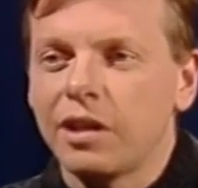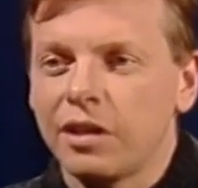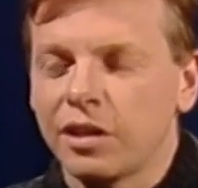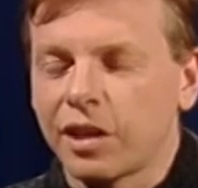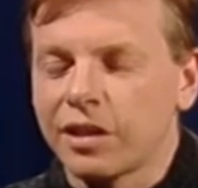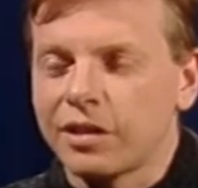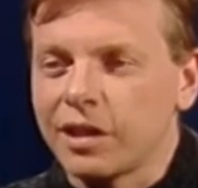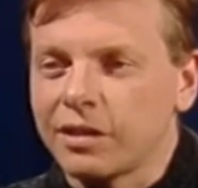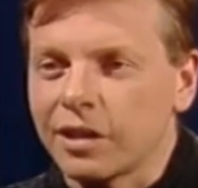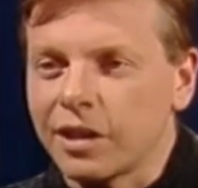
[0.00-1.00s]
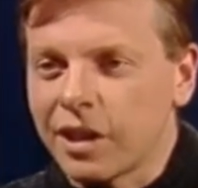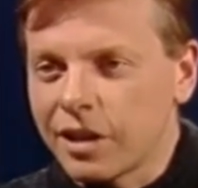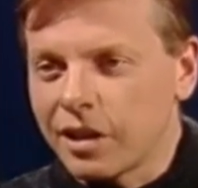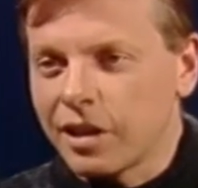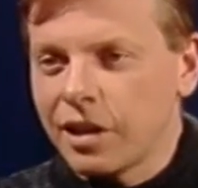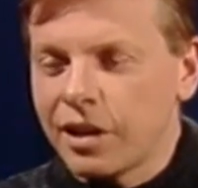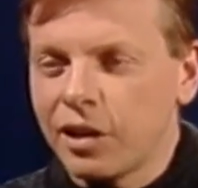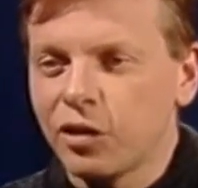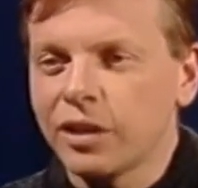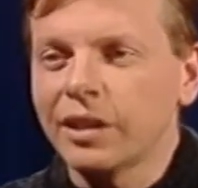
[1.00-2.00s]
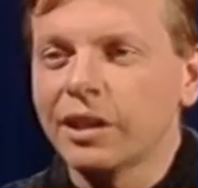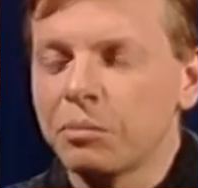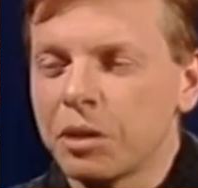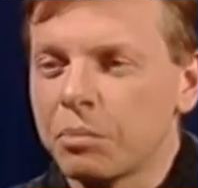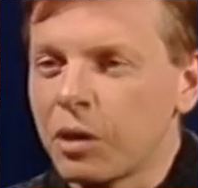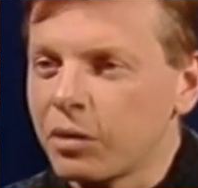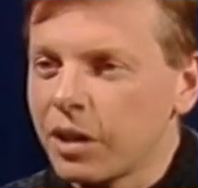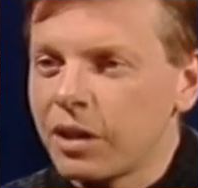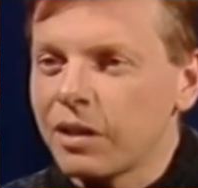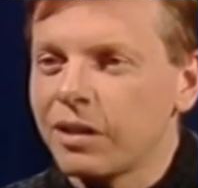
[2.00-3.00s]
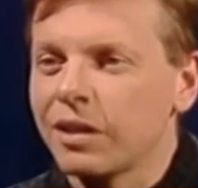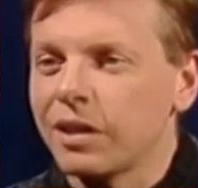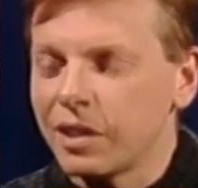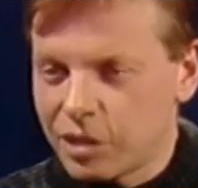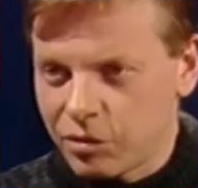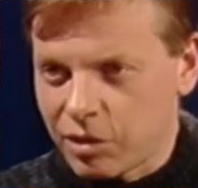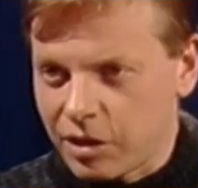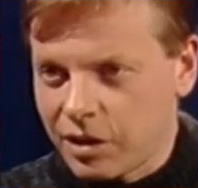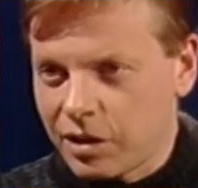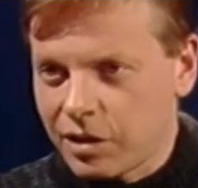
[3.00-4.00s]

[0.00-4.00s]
the United States and Canada. Can you say a little bit about the history